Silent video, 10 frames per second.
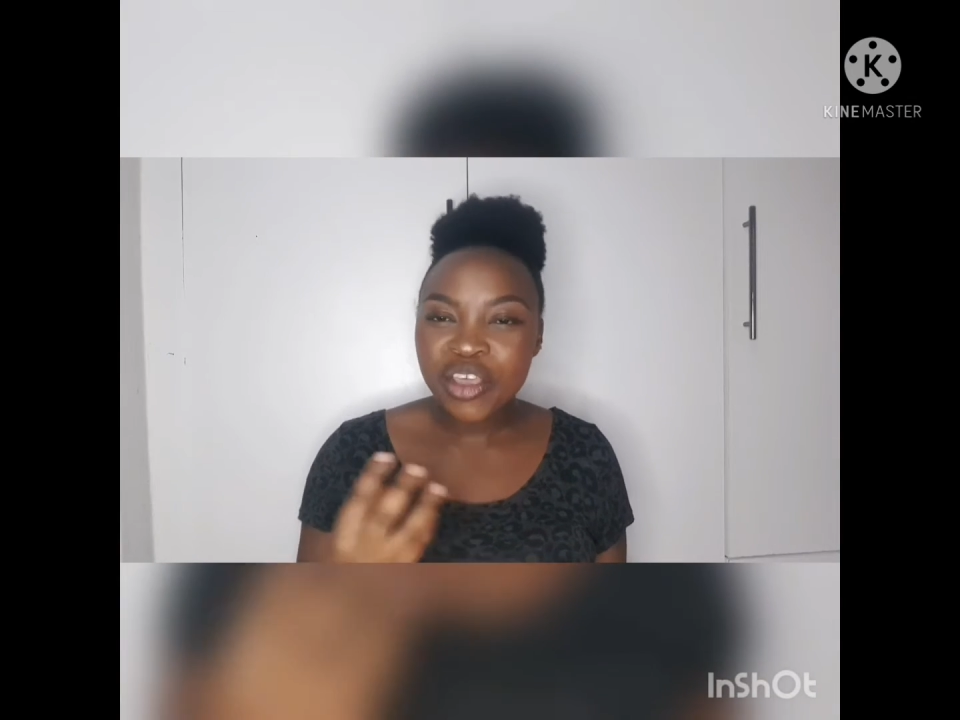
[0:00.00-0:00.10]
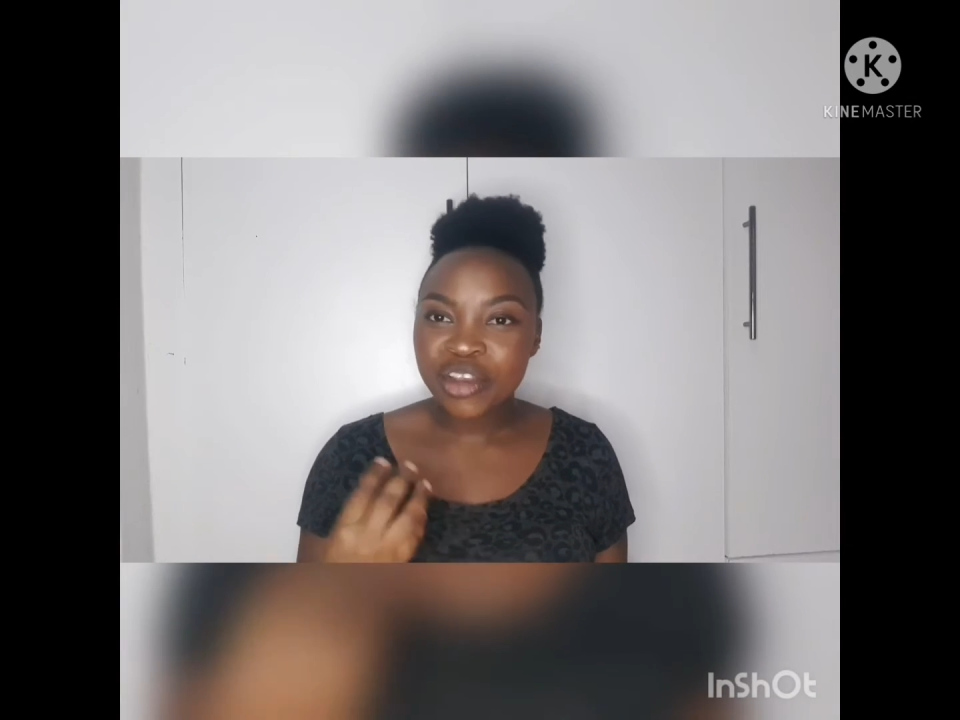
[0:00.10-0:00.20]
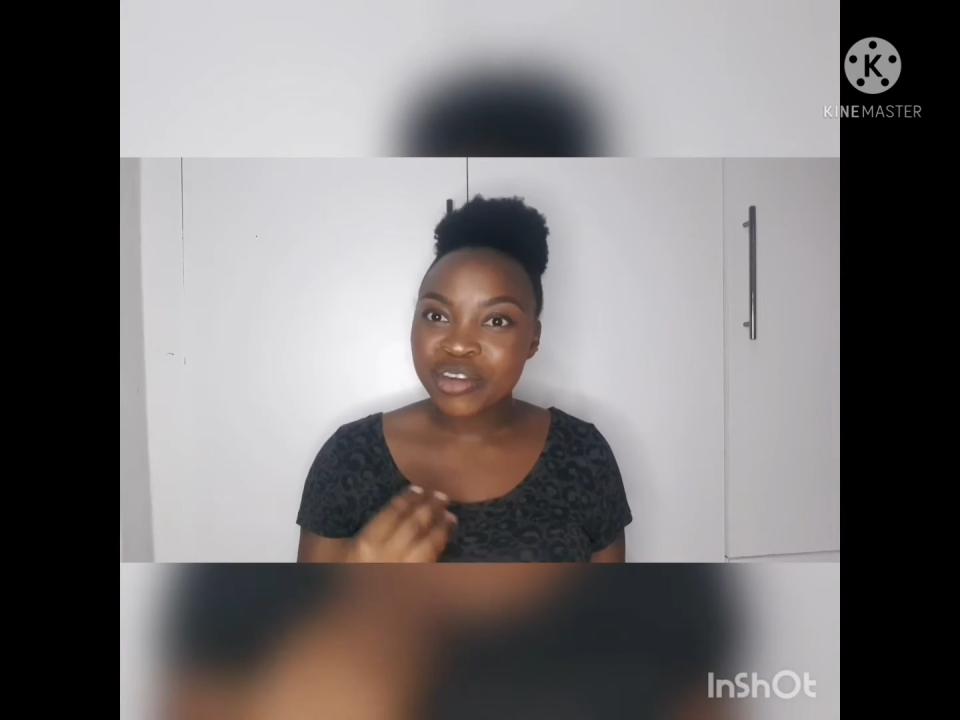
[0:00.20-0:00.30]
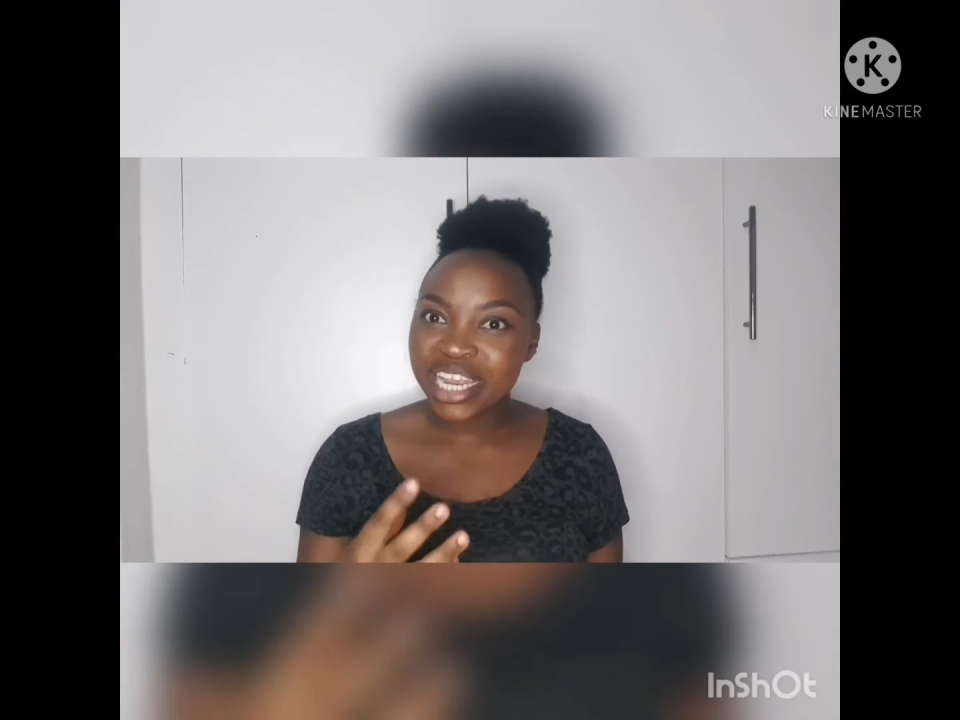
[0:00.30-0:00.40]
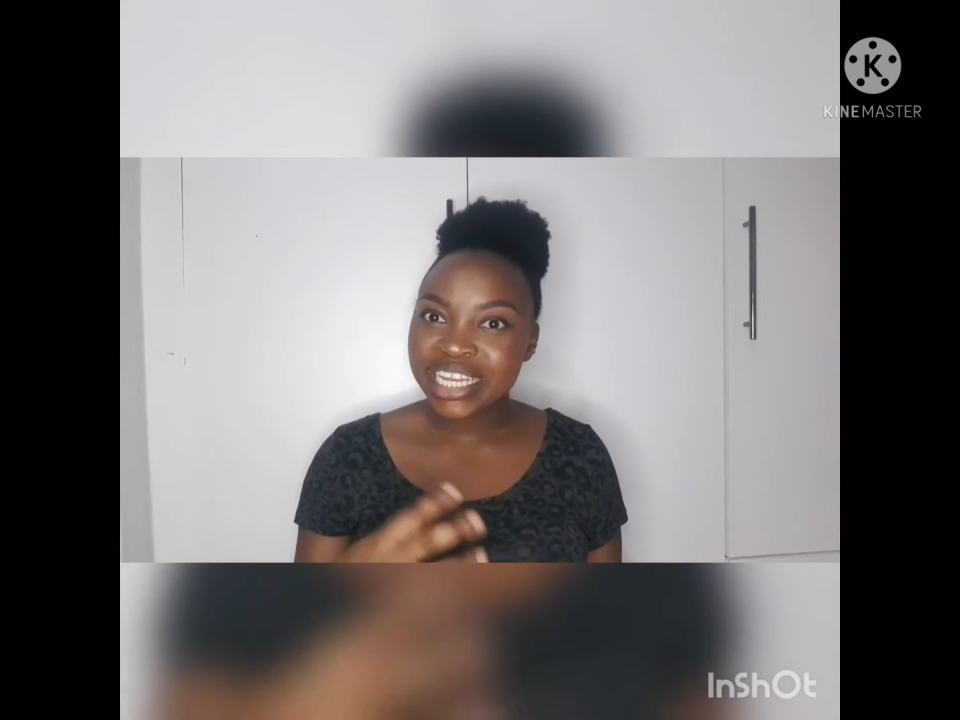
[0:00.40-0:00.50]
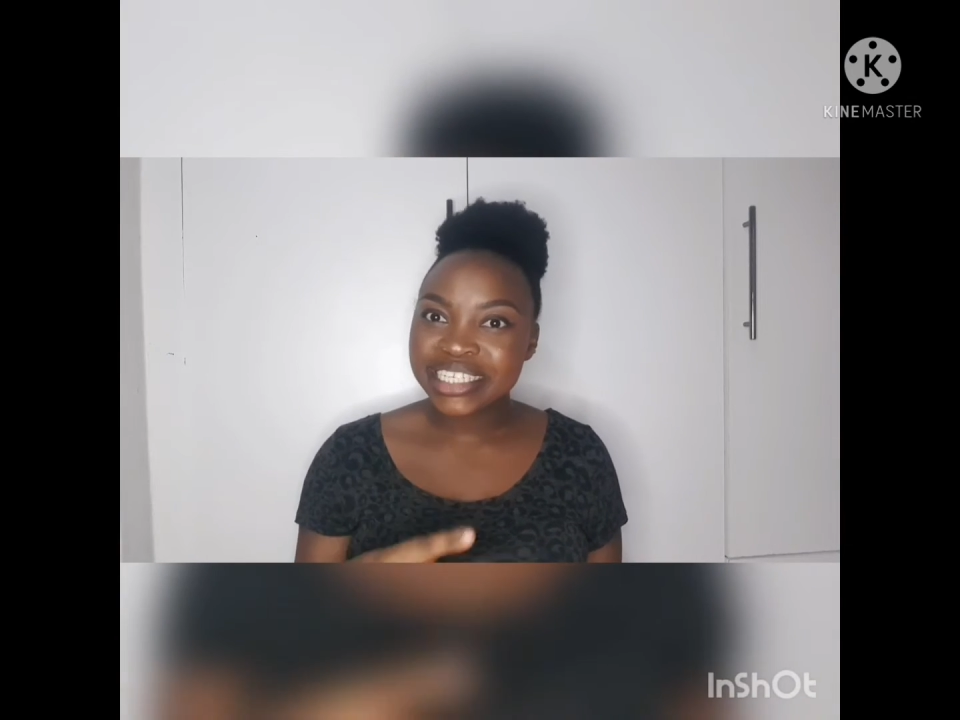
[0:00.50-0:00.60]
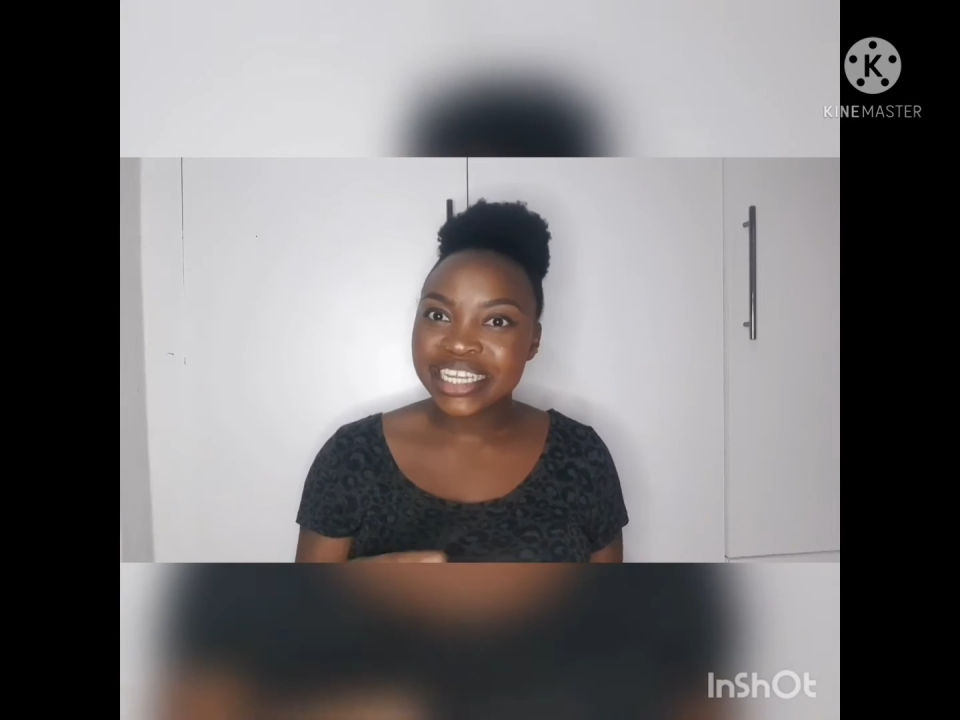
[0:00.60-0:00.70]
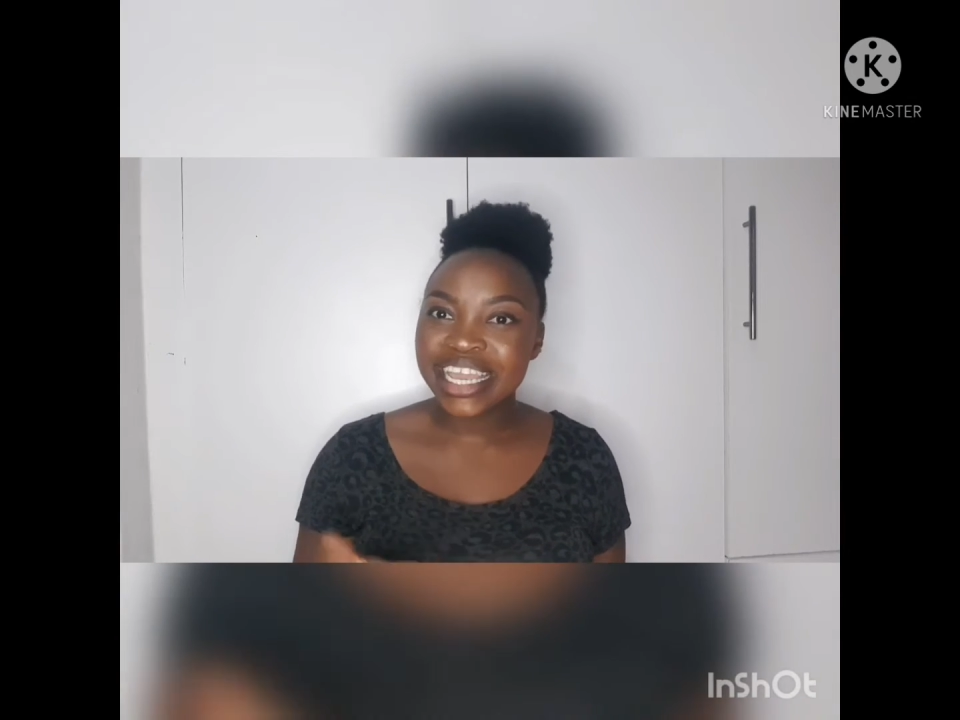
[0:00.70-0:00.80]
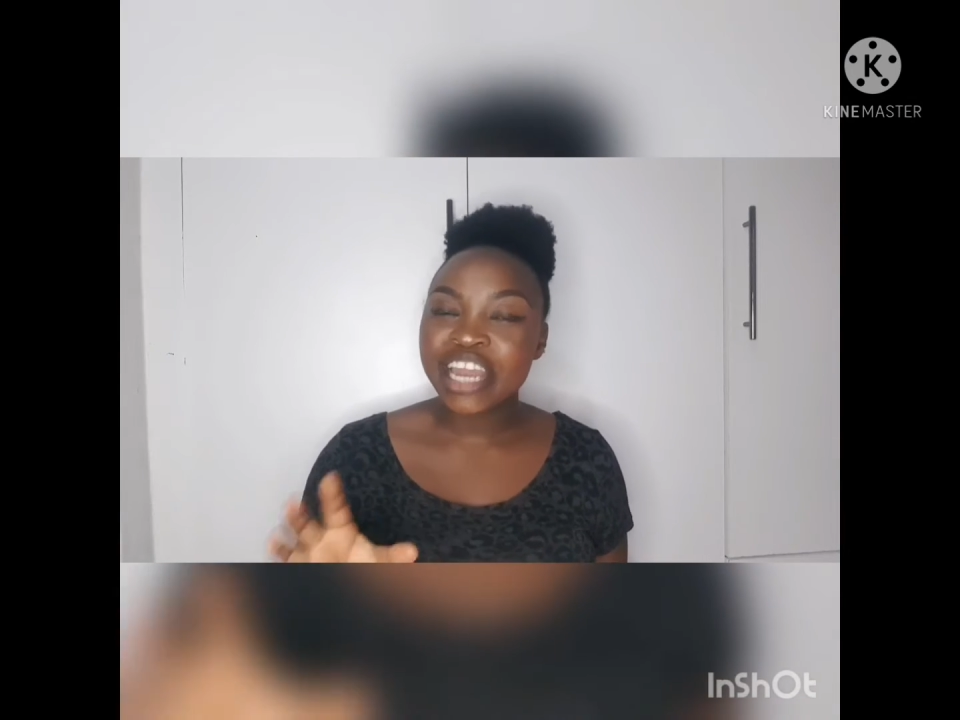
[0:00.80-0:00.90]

creating an